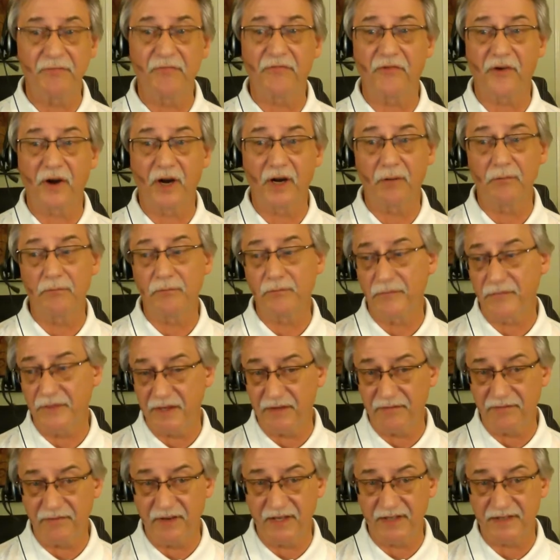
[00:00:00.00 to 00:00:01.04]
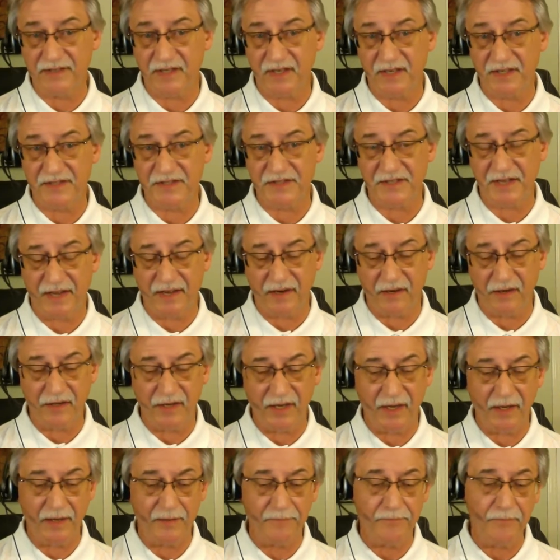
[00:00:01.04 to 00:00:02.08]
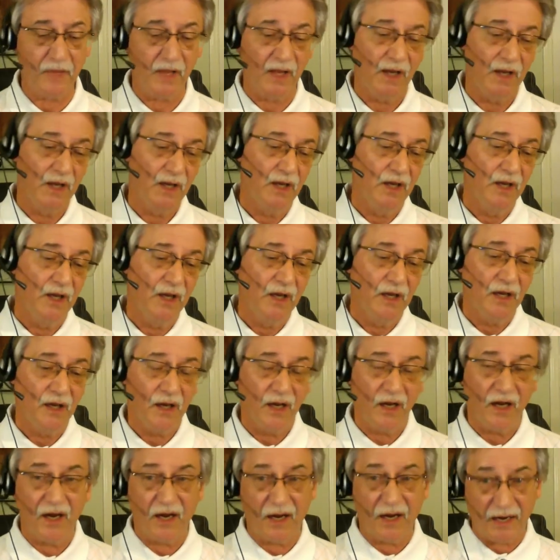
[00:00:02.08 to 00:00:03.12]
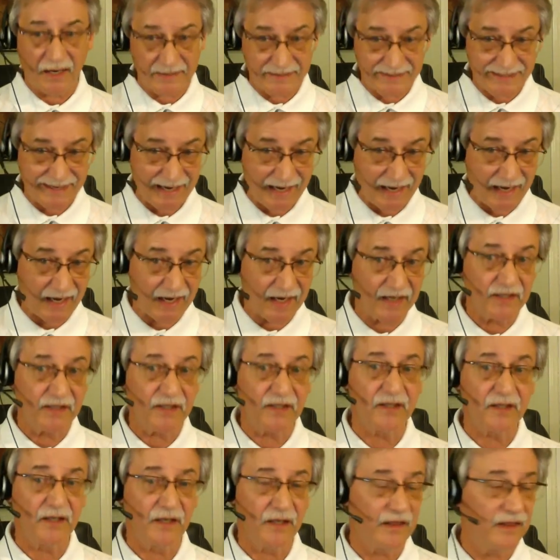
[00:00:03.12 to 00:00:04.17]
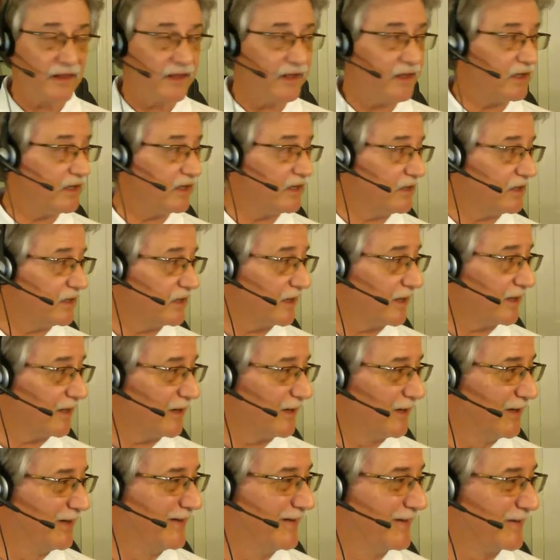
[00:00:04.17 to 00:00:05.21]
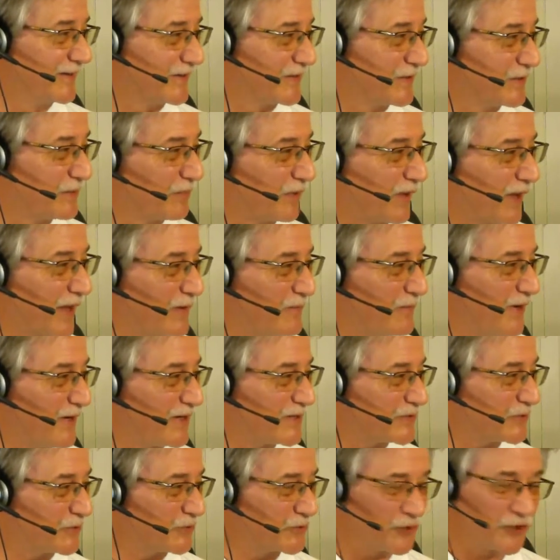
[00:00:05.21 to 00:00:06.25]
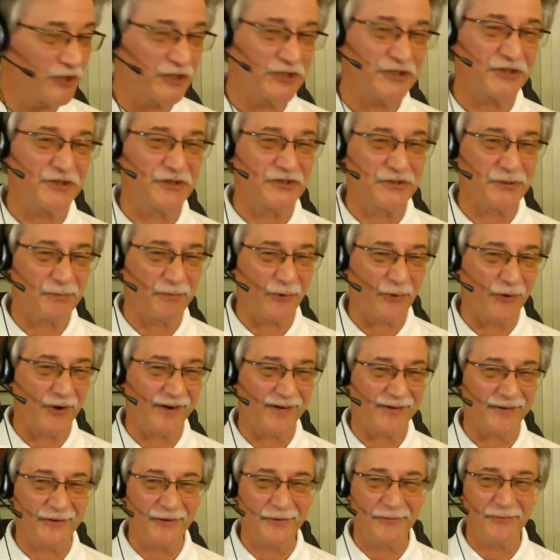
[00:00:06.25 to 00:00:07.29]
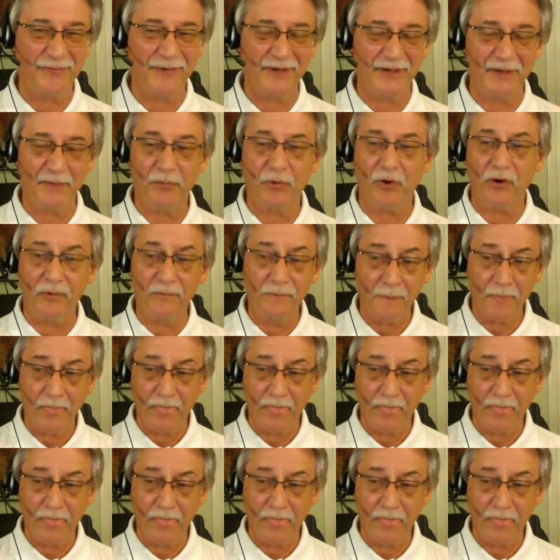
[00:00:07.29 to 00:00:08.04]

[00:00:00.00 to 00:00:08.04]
from the event on Saturday. I tagged the plant-based nutrition support group people